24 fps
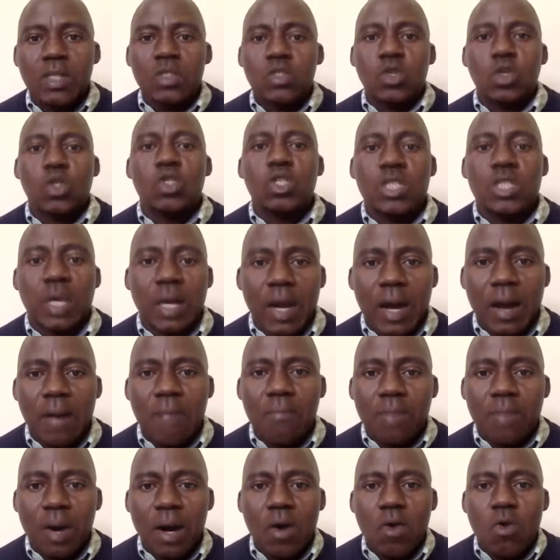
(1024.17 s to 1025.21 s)
George
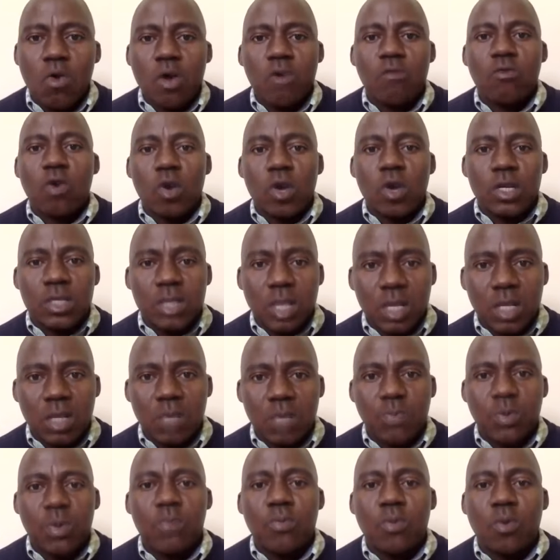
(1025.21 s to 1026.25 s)
Charamba, who have always said
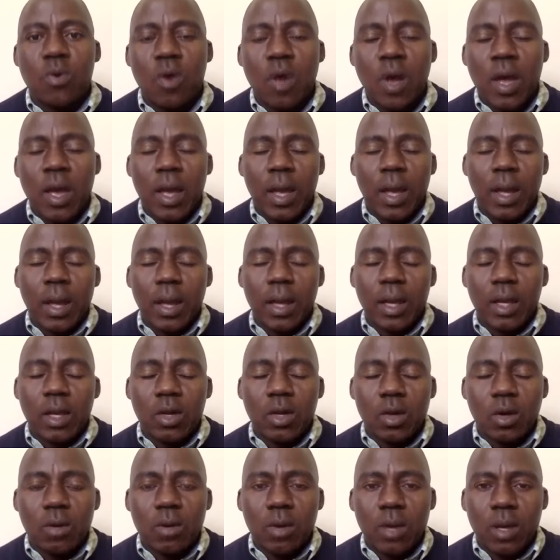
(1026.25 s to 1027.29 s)
people,
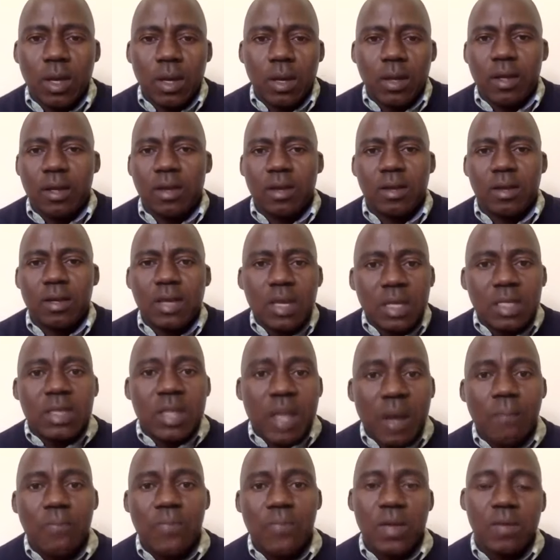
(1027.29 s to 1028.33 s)

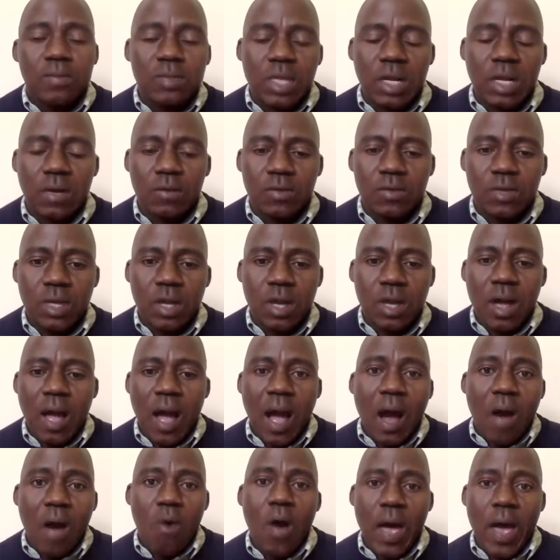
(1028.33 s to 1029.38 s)
kidnap themselves,
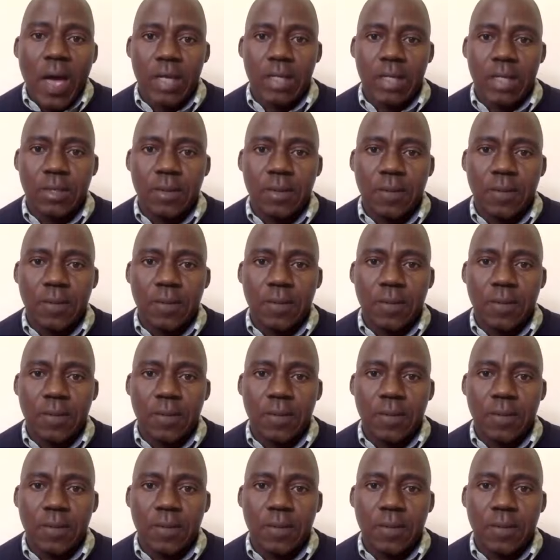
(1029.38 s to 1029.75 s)
are quiet.